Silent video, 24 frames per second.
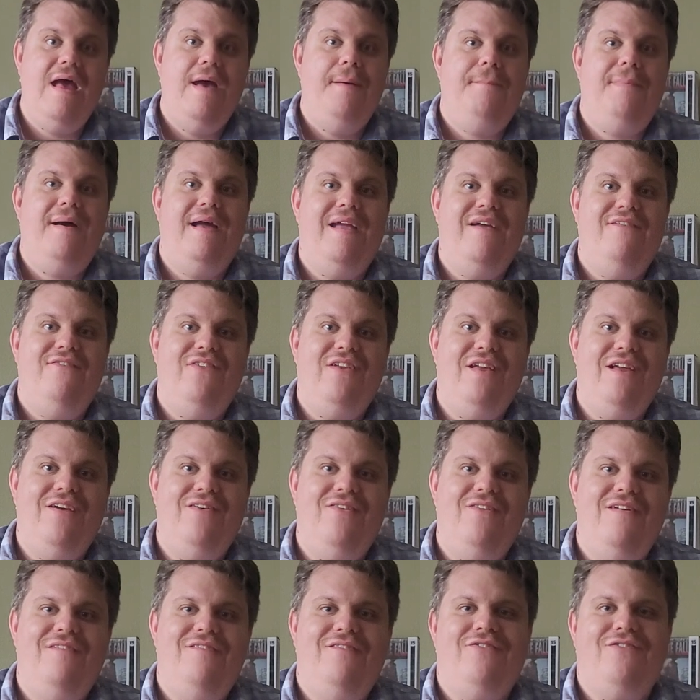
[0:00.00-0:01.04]
but if
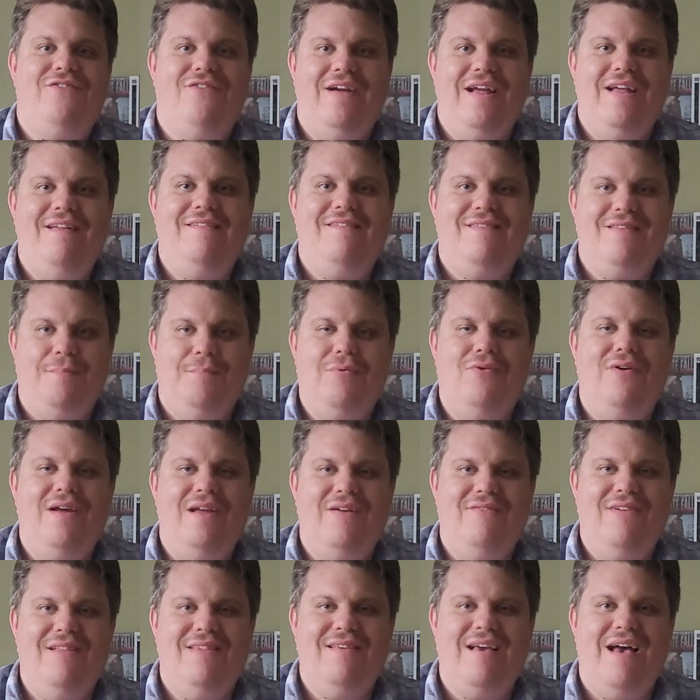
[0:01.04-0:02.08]
you have reached the
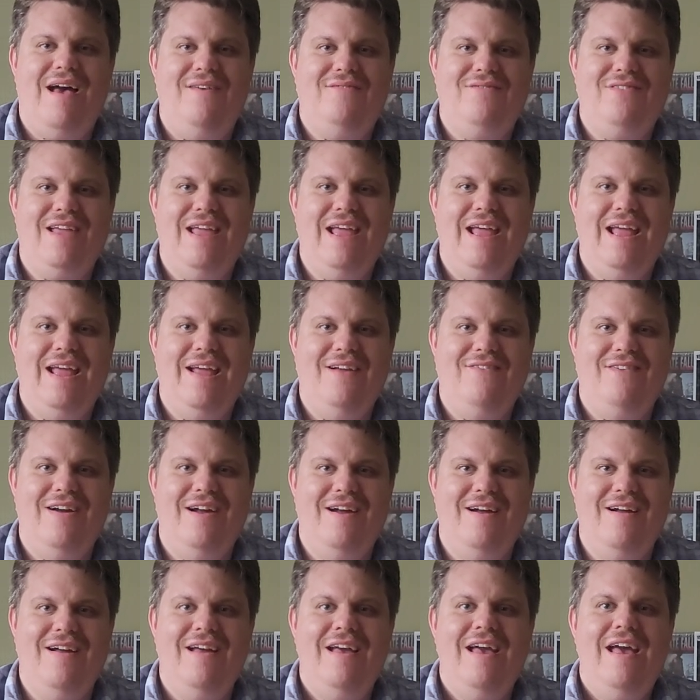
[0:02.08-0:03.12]
point with Tom King
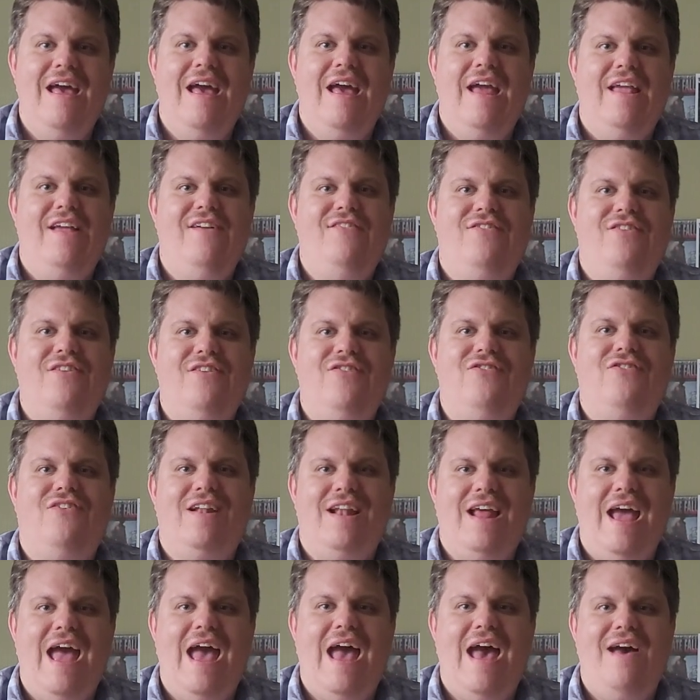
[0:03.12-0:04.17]
where you just want
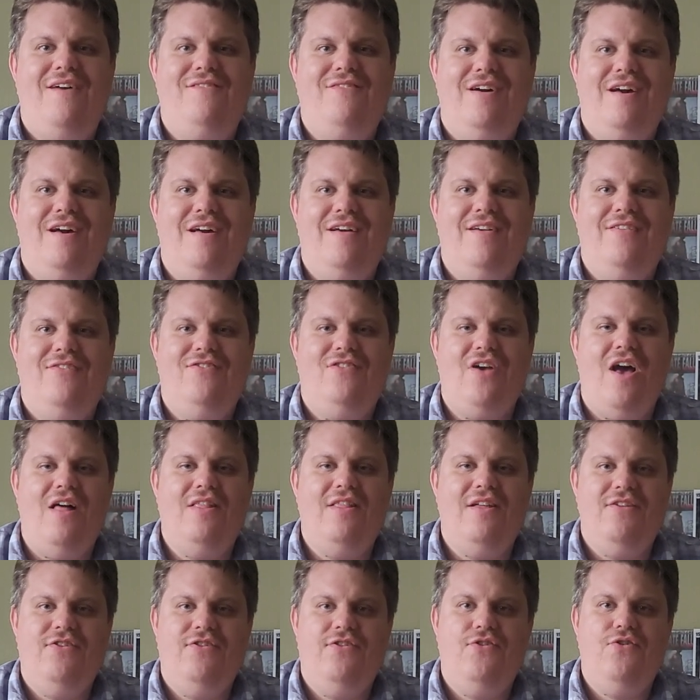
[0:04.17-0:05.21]
to have a
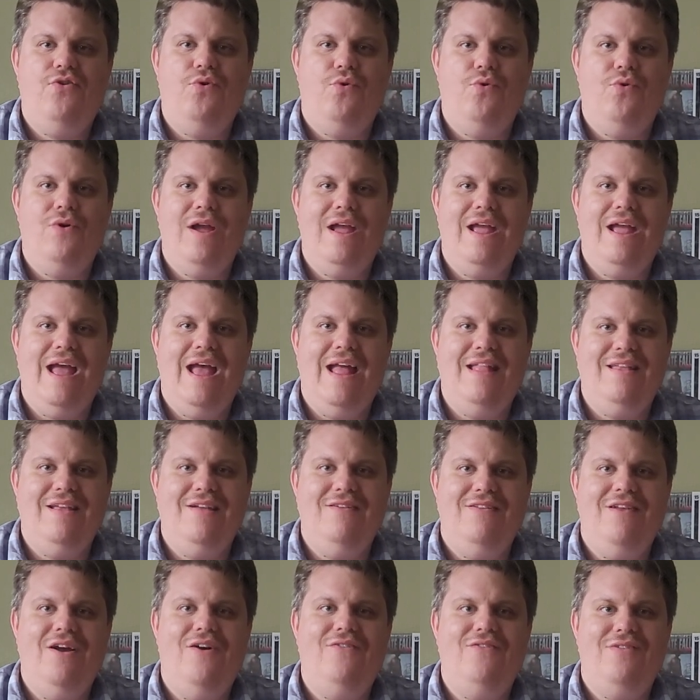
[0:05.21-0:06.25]
solid story and you
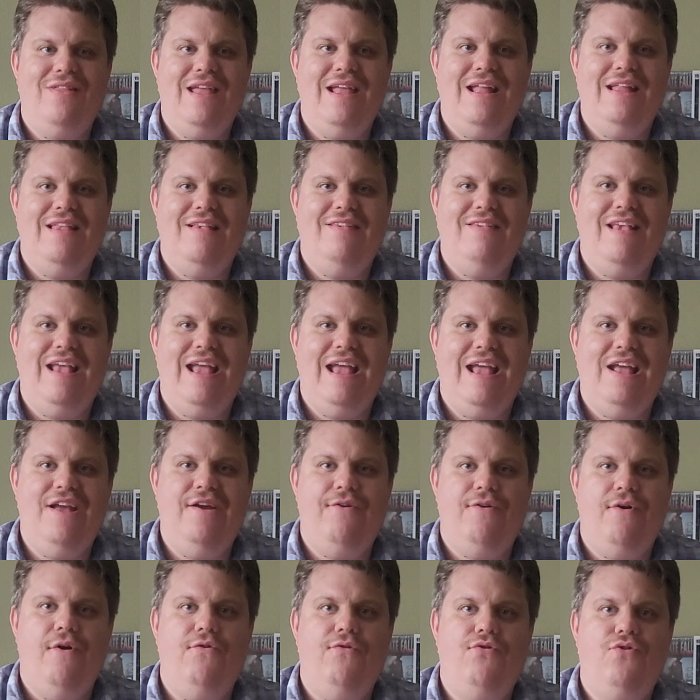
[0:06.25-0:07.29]
don't need to see a
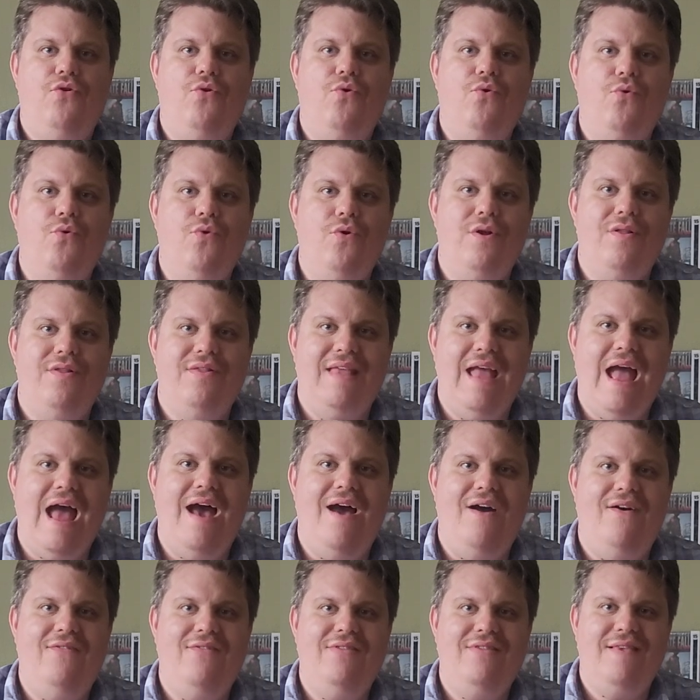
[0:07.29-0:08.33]
hero torn
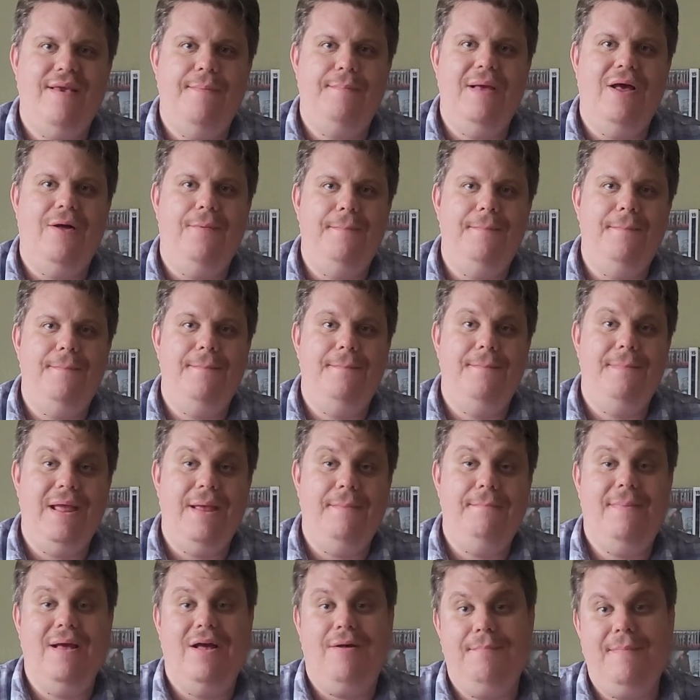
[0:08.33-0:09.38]
down to be
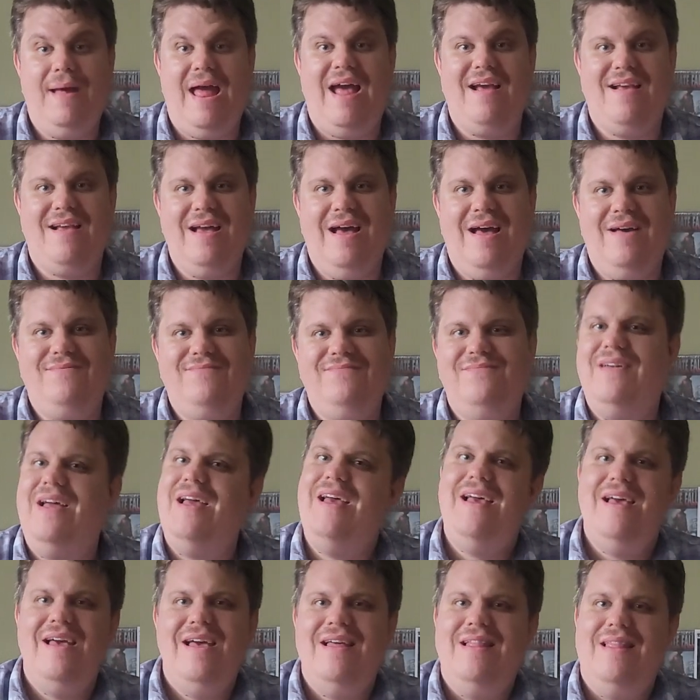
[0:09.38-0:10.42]
built back up,
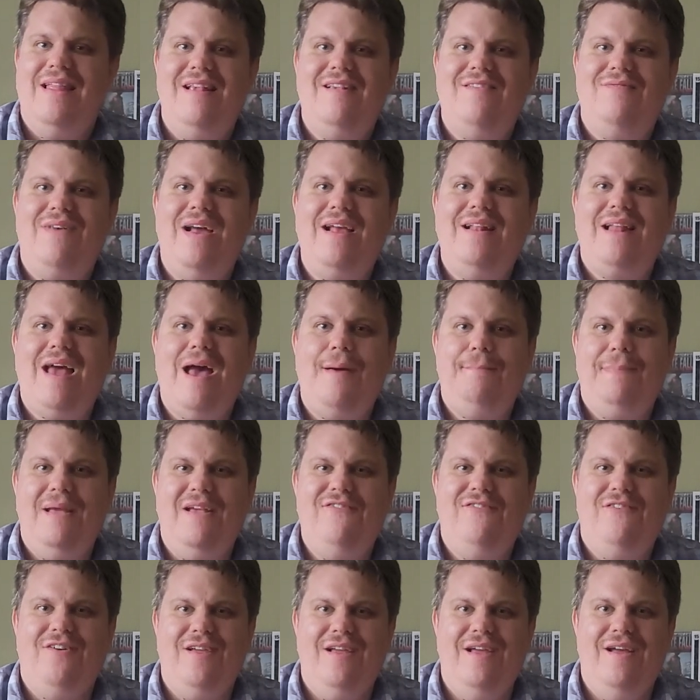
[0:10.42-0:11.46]
this might not be
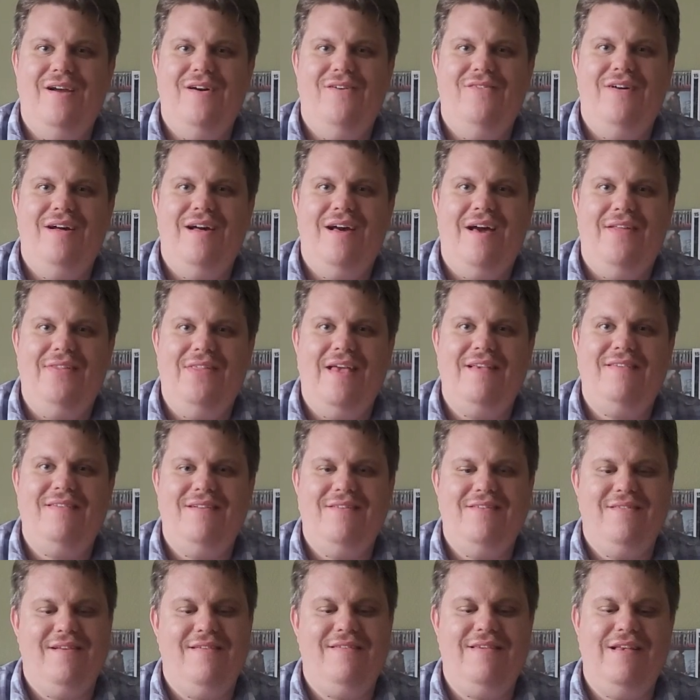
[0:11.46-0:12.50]
for you unless
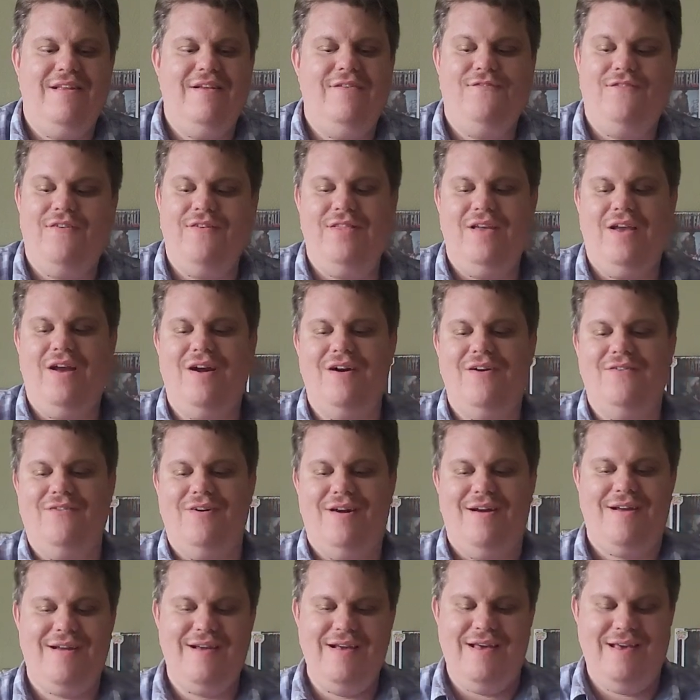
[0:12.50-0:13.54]
you're just in it for the
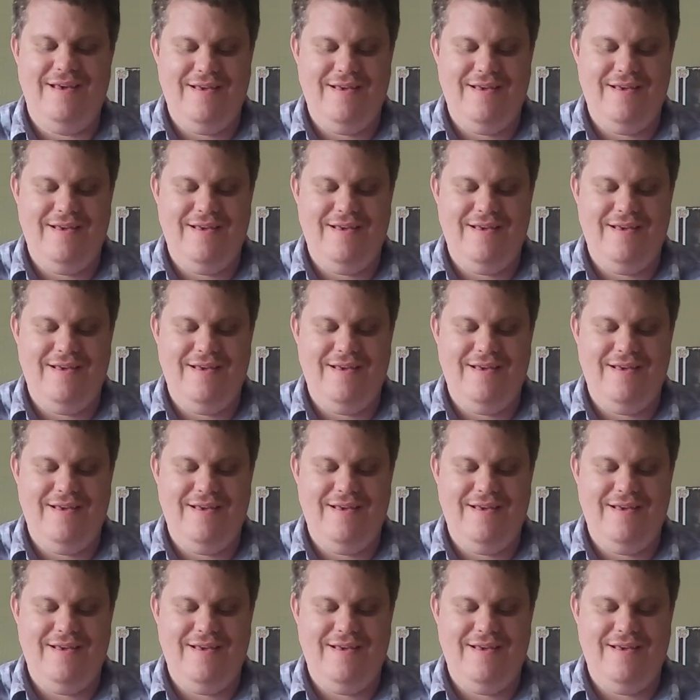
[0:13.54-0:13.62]
artwork.